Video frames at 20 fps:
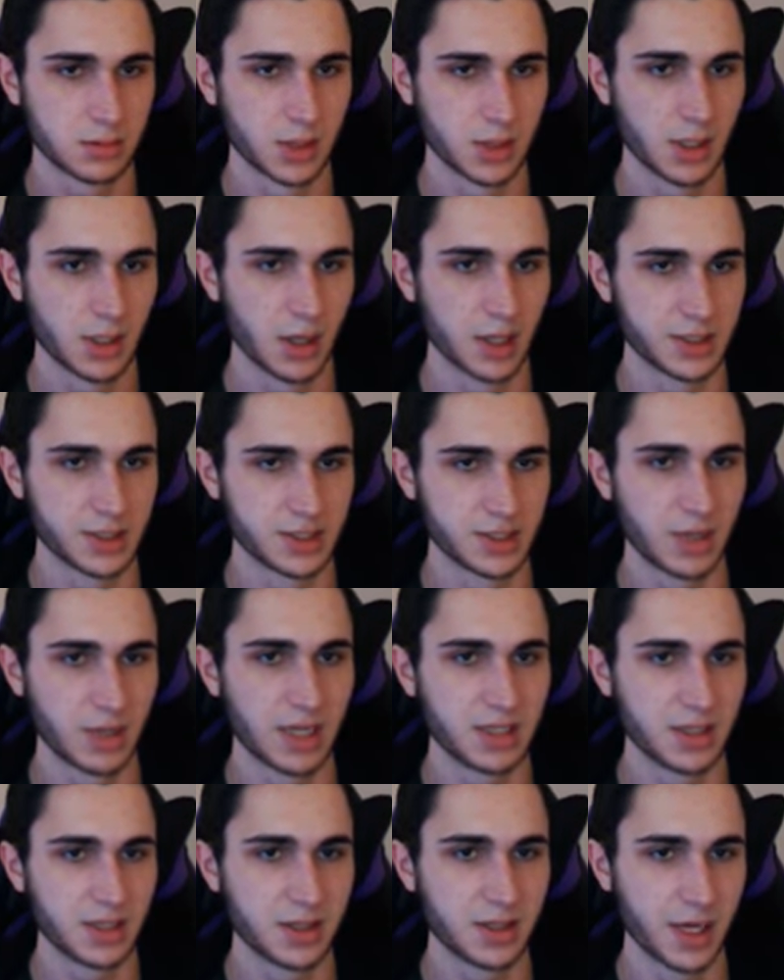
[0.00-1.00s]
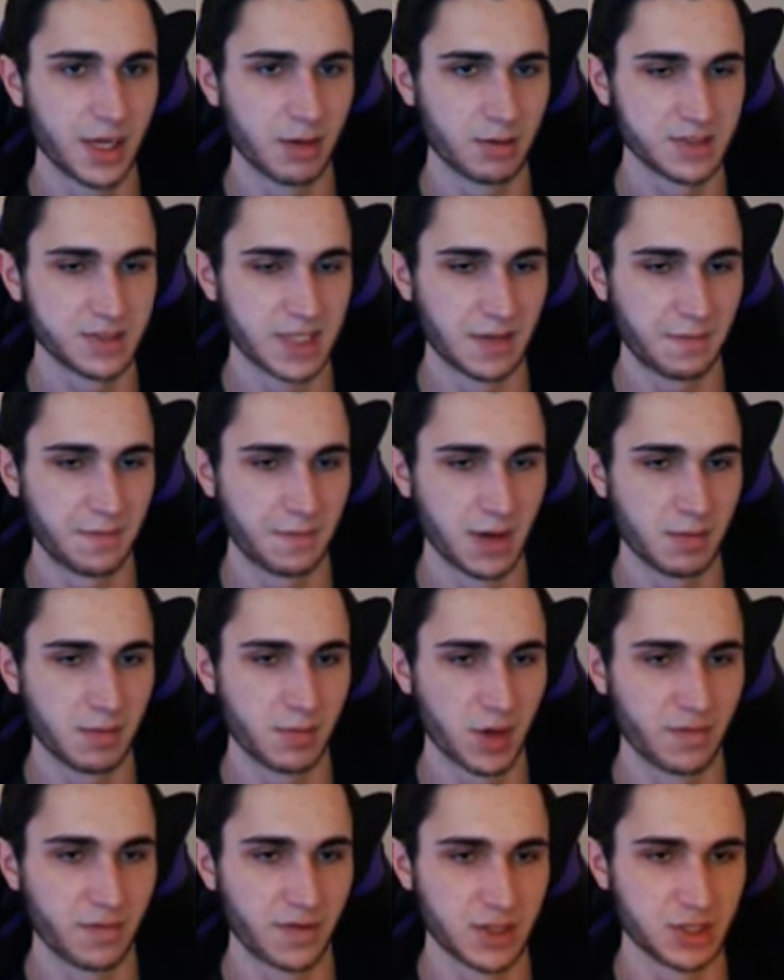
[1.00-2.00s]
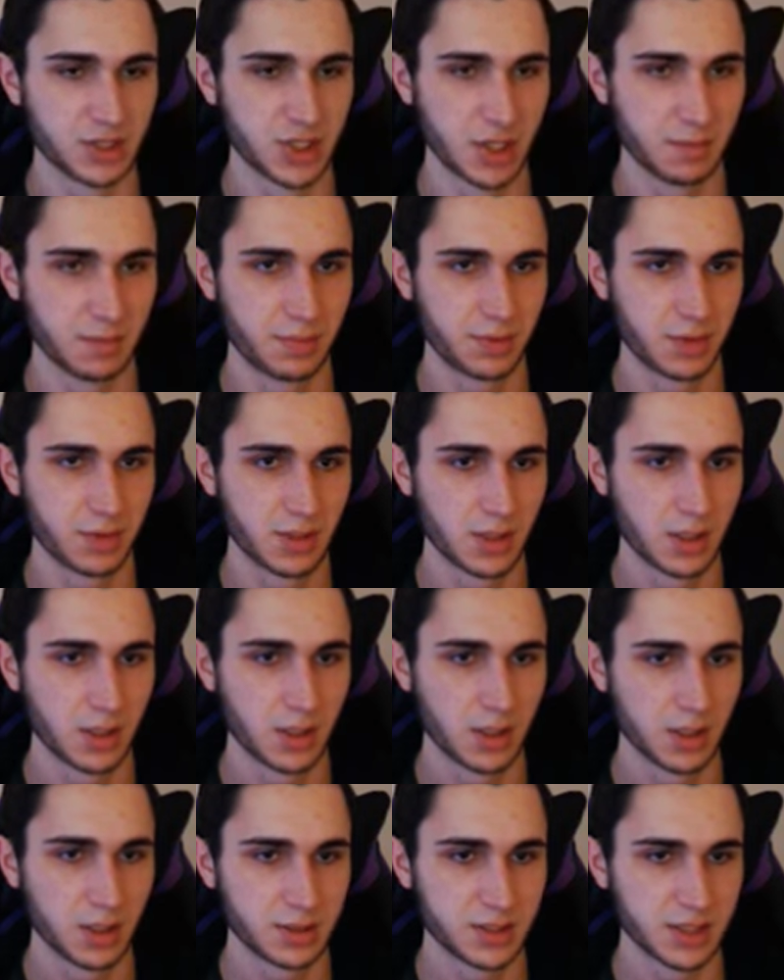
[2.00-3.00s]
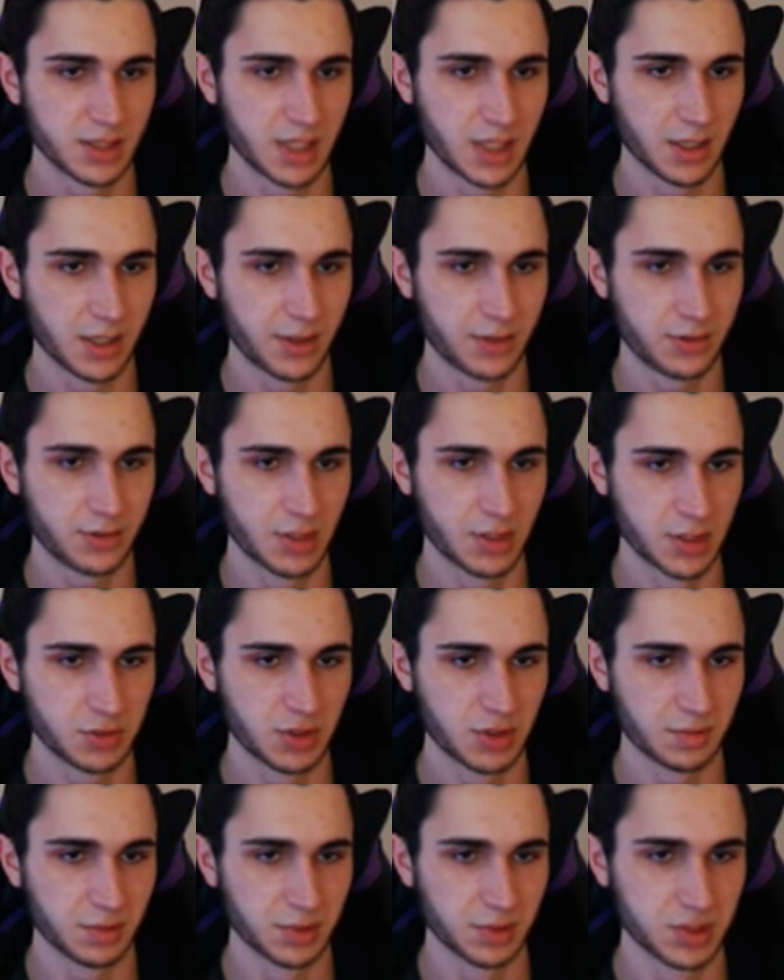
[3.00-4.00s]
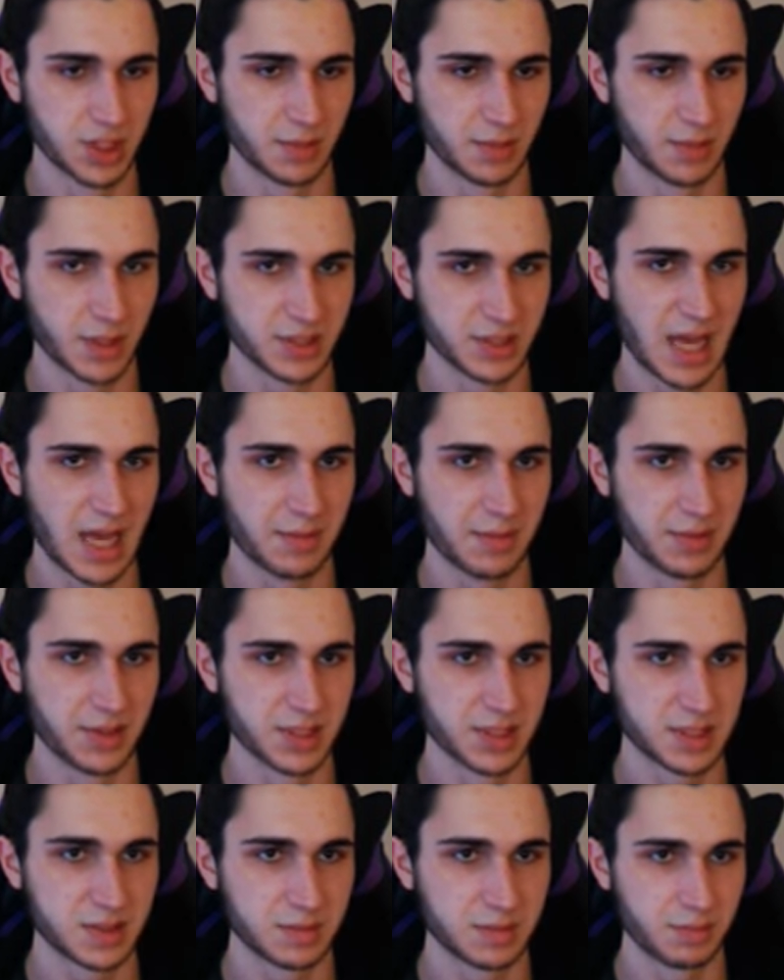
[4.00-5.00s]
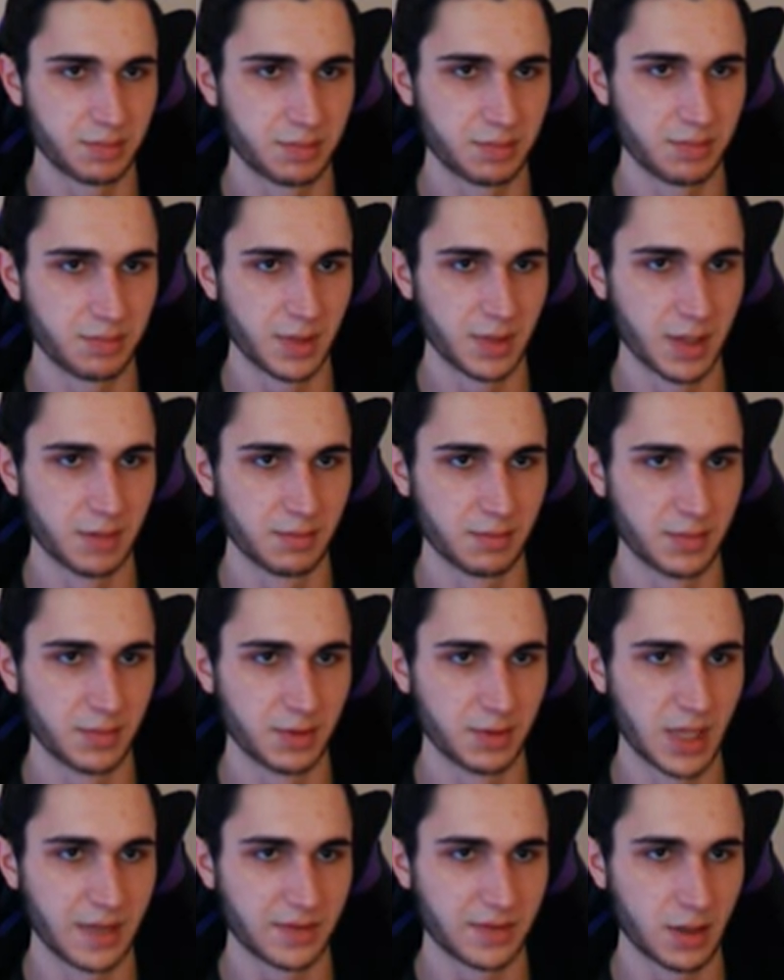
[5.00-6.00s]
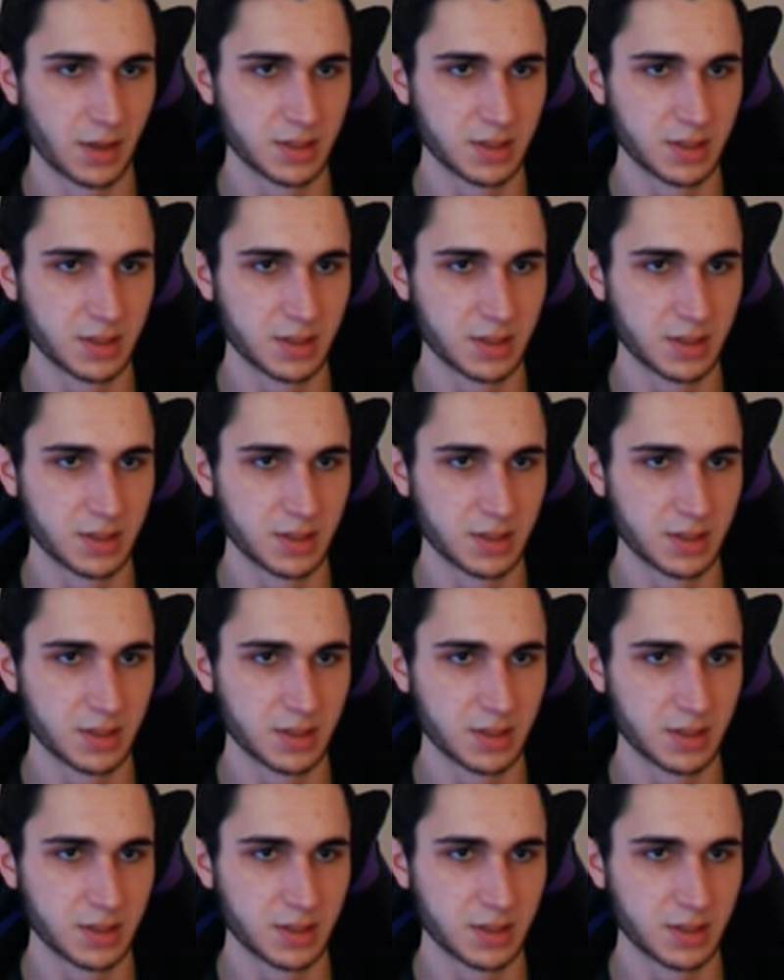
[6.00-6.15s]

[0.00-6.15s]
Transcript: Alright, so what I did there was a frame perfect jump to get a triple jump on top of this lifeguard